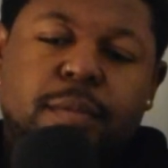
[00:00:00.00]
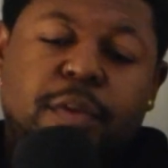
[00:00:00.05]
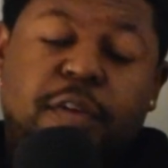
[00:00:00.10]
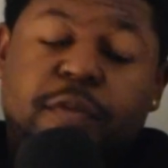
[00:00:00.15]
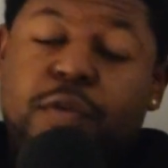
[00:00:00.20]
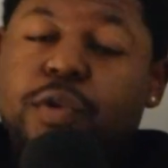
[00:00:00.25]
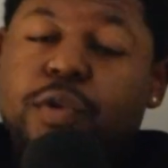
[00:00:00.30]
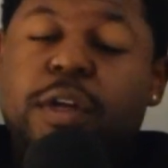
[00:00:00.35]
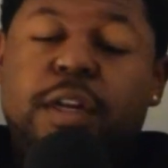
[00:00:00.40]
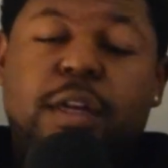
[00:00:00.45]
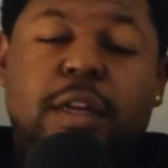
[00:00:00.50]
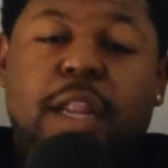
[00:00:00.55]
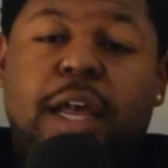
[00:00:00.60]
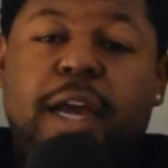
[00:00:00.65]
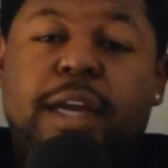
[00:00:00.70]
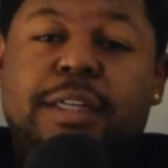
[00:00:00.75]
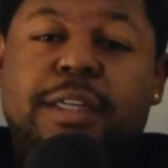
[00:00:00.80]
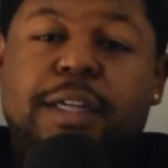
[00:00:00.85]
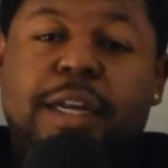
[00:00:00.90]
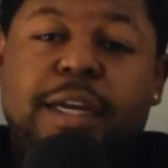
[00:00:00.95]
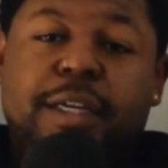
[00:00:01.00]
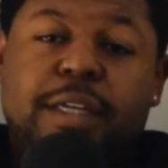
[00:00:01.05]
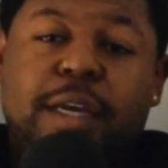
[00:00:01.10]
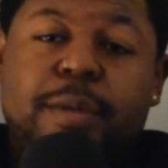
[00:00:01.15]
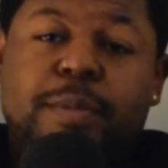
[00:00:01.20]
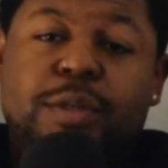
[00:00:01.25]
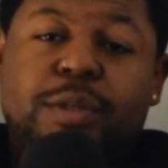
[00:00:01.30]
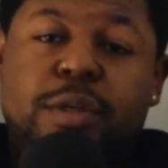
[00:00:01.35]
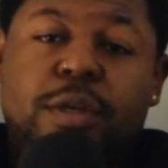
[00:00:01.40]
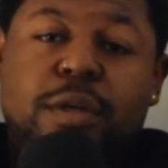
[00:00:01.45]
if you didn't like today's
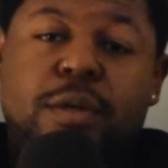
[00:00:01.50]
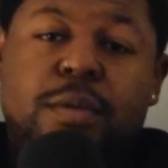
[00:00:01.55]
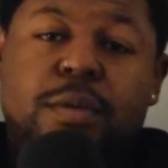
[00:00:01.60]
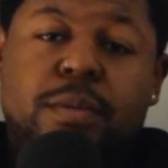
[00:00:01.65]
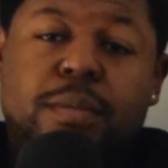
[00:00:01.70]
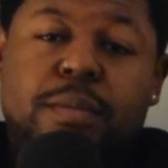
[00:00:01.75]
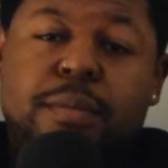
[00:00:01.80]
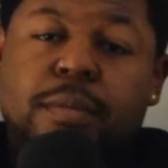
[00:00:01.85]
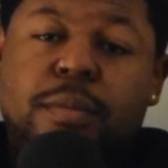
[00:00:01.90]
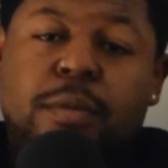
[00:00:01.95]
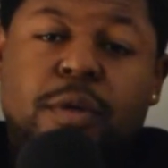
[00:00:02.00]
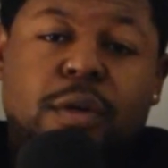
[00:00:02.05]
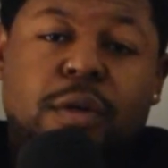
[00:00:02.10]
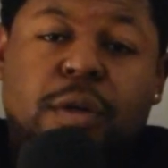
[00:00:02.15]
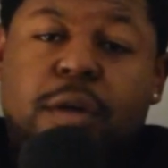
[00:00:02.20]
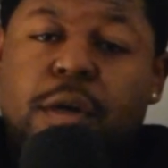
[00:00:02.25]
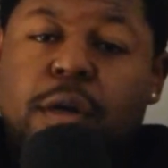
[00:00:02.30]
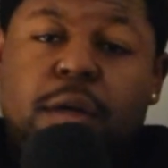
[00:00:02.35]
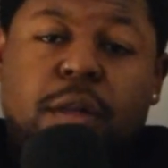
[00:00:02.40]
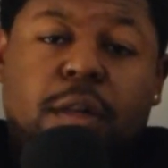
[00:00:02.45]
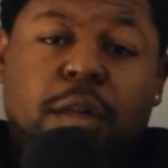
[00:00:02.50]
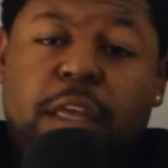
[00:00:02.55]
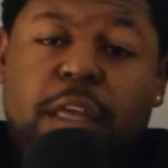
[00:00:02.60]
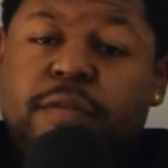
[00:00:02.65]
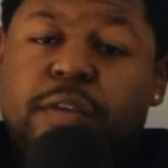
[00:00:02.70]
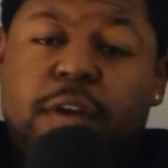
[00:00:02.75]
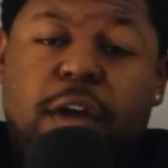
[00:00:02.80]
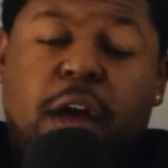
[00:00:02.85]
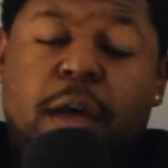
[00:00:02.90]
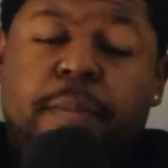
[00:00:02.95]
episode, leave
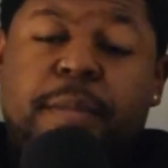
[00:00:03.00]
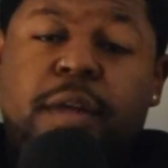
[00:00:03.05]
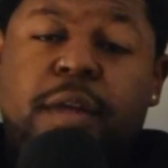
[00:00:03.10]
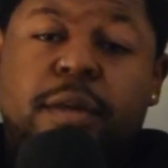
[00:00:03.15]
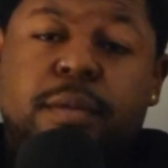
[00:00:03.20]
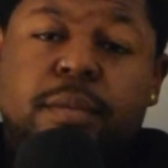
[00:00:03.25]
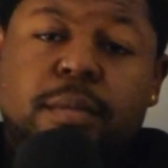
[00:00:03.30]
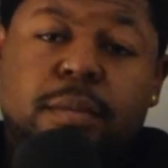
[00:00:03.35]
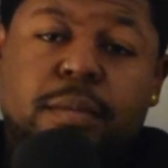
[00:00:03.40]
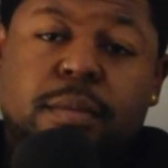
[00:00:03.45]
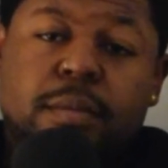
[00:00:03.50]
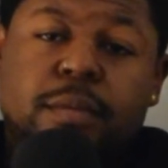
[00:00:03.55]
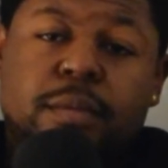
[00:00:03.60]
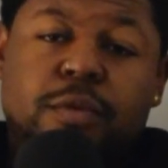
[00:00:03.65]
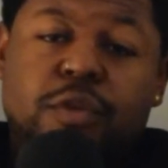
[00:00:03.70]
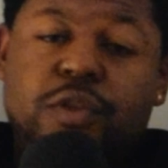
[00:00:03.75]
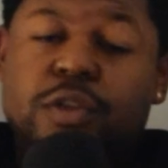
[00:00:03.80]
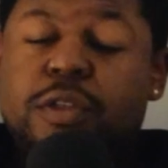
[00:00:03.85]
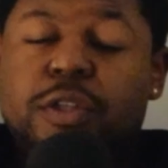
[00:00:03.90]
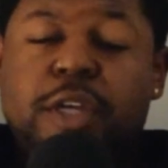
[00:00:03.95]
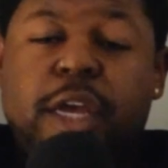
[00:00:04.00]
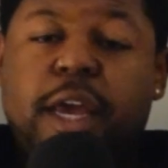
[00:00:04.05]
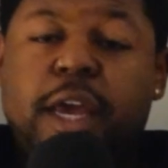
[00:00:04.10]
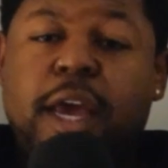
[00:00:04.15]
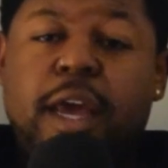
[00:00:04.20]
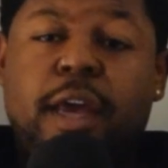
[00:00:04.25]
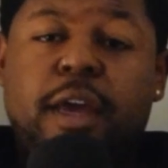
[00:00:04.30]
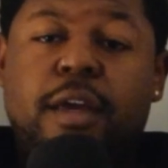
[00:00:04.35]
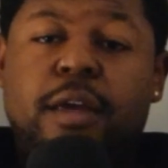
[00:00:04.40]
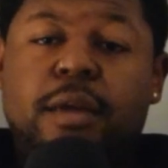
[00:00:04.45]
a comment, just say hey.